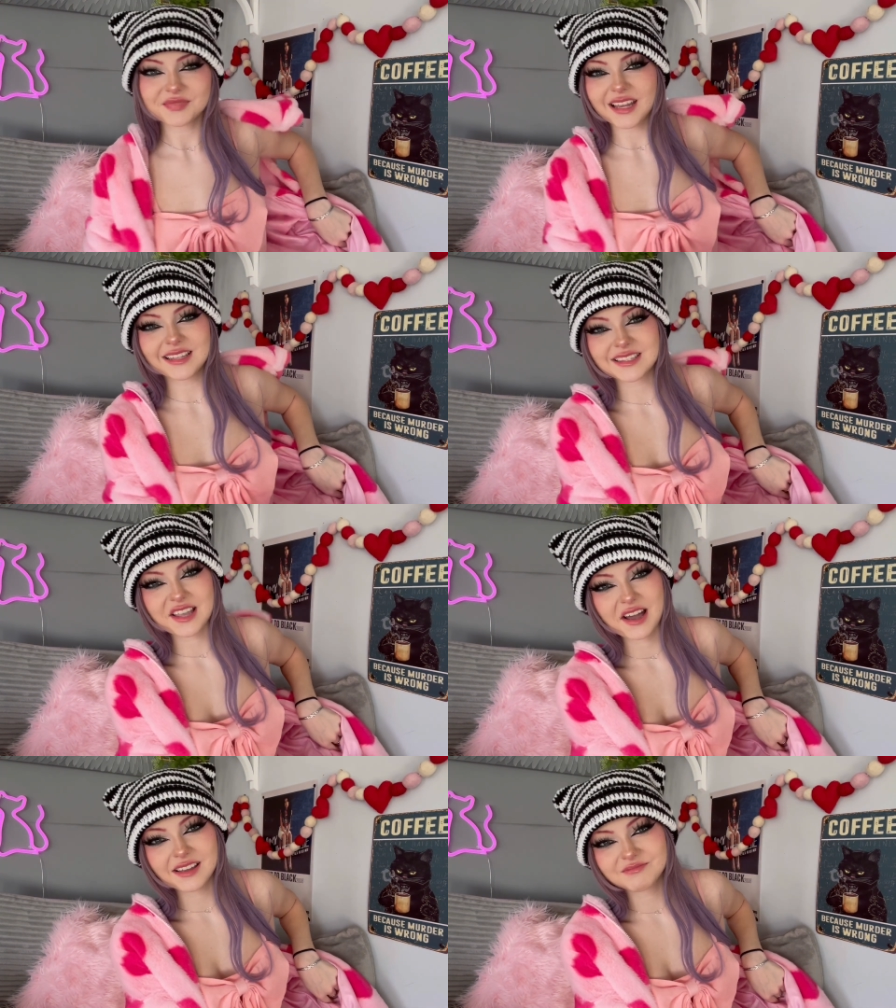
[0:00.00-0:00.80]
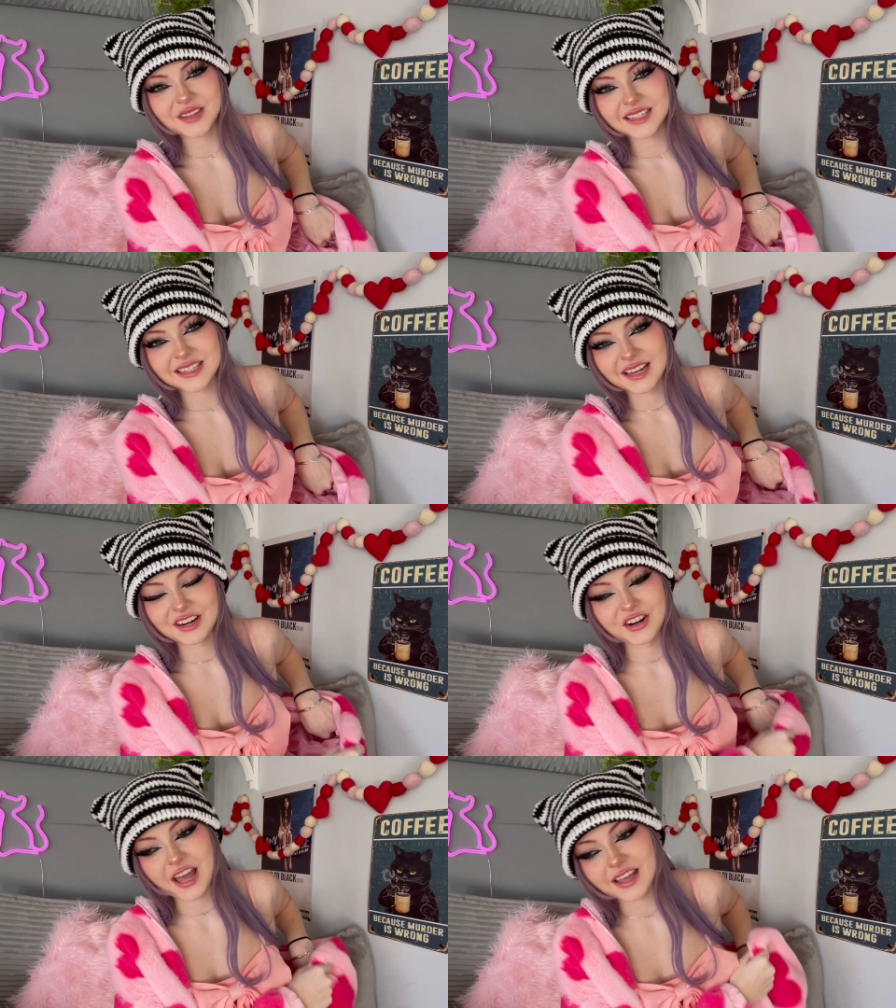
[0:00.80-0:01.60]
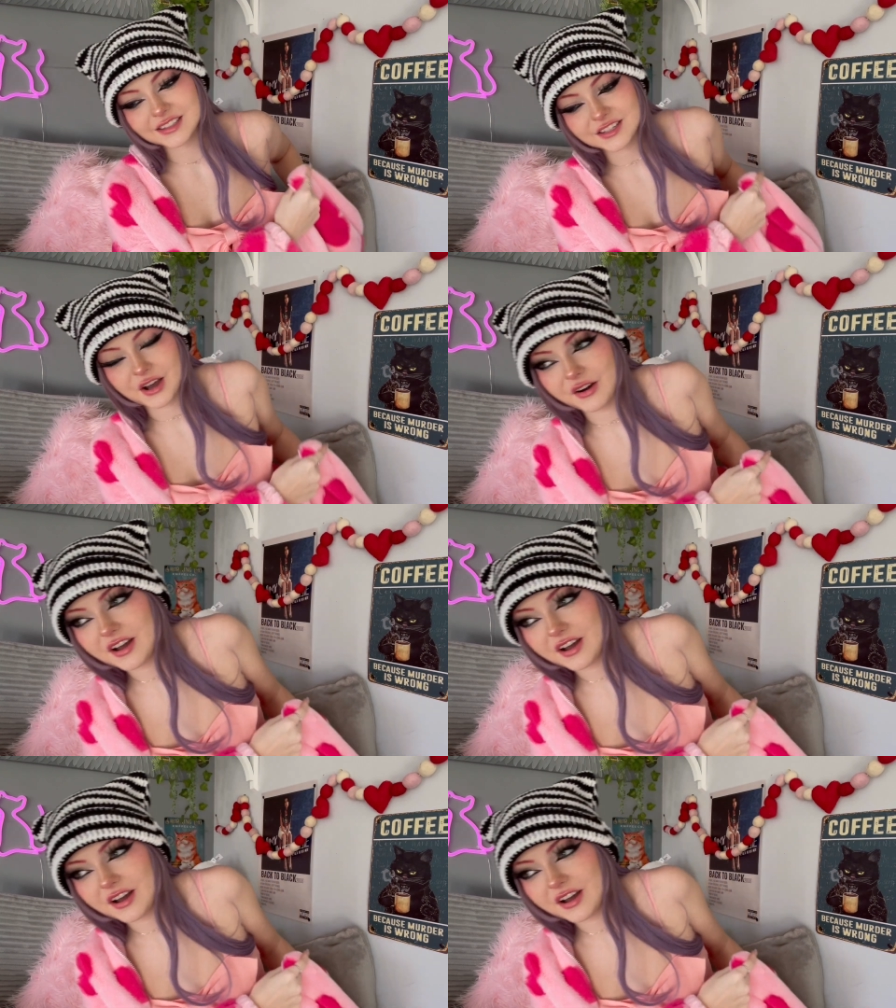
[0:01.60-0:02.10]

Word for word: it's not. It's not here yet. So